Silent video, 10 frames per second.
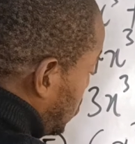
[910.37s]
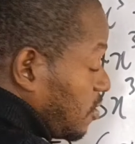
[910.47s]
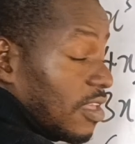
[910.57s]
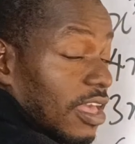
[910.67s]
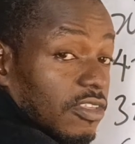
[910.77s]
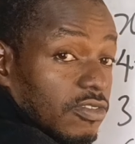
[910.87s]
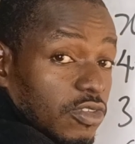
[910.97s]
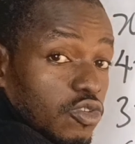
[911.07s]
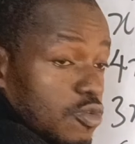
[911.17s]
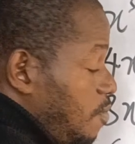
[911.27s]
6x
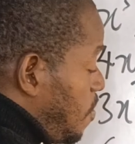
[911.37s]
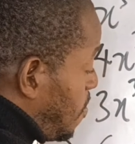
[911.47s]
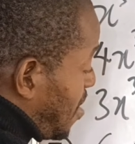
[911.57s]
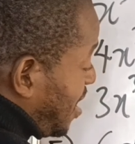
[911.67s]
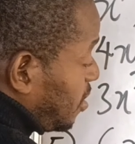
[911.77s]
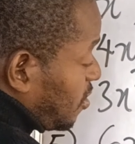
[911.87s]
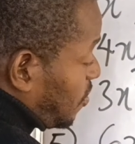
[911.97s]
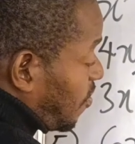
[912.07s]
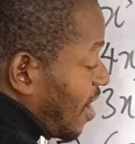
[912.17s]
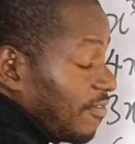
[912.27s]
cubed
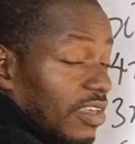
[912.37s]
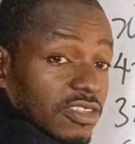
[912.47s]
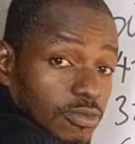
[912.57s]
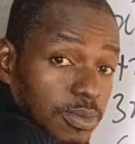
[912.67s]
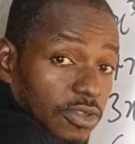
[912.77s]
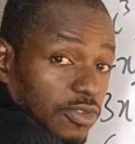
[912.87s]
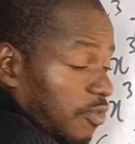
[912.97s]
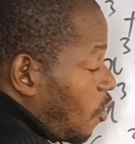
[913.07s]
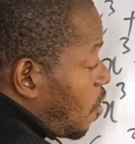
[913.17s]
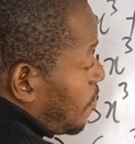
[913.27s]
minus 5x plus
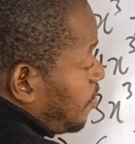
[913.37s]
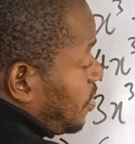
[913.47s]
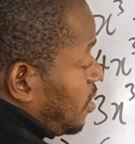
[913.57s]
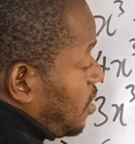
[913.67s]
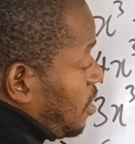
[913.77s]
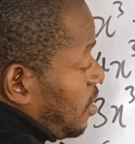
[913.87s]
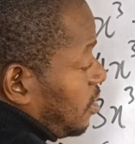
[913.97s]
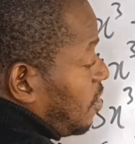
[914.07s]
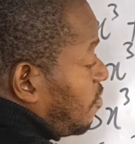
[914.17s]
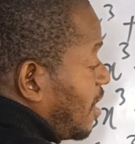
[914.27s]
4
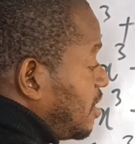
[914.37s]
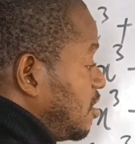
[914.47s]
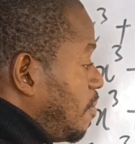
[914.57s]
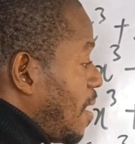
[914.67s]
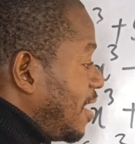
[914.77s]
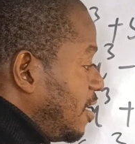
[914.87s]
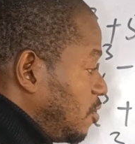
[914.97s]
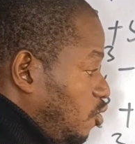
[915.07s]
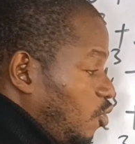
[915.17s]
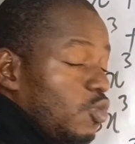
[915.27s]
divided by
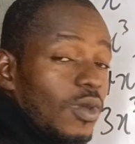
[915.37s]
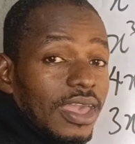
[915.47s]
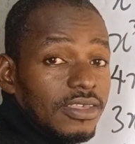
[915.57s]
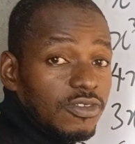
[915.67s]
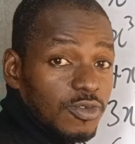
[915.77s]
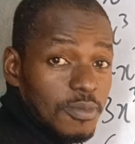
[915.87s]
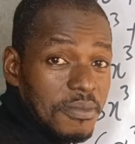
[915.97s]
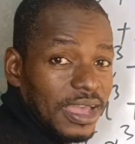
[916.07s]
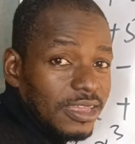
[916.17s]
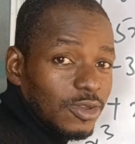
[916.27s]
2x
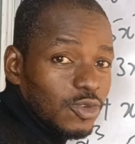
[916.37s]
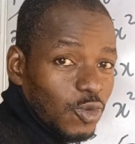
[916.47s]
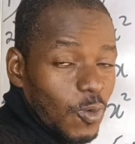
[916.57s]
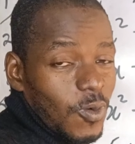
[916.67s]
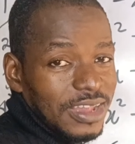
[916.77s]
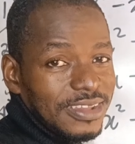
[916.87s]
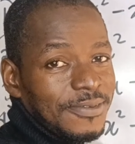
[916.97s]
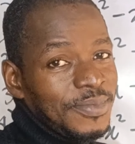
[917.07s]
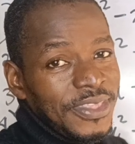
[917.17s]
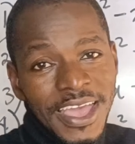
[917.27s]
minus 1.
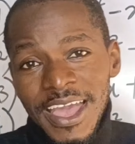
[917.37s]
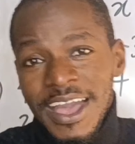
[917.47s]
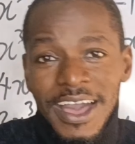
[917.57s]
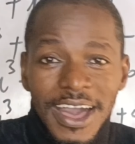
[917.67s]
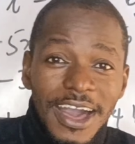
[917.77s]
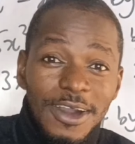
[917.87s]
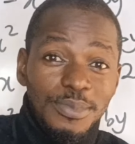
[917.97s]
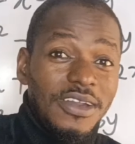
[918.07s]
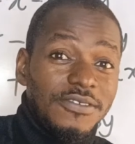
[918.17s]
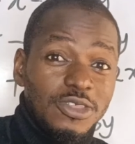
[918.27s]
I
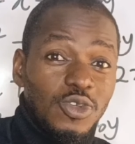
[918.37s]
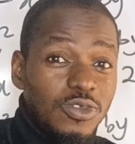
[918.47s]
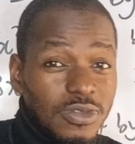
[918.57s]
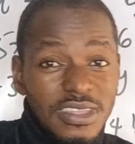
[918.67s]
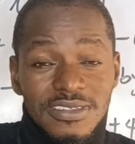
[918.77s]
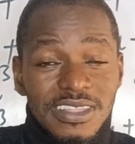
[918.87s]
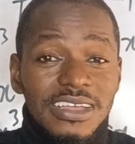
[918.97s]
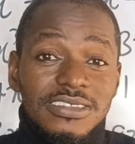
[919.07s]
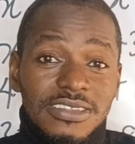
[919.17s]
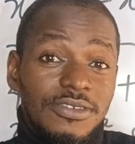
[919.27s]
hope you have enjoyed today's
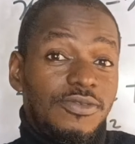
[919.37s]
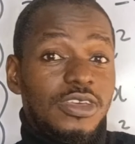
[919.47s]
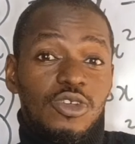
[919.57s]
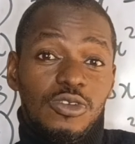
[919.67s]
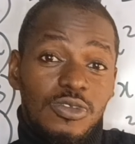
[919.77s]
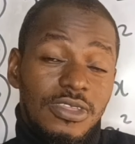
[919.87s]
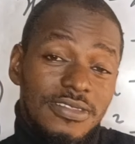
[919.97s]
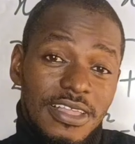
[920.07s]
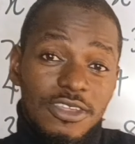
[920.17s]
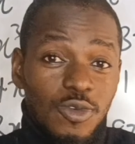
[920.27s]
class. If you enjoyed
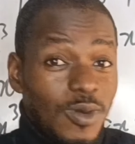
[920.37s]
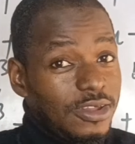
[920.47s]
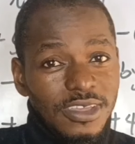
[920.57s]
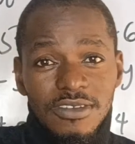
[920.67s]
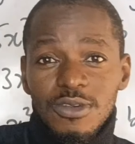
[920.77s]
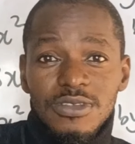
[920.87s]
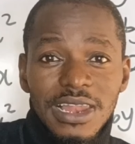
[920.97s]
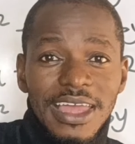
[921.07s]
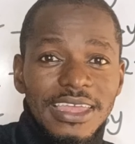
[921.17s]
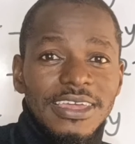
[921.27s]
today's class, why not give us a
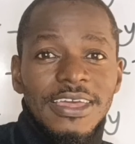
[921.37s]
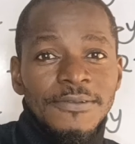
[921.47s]
like,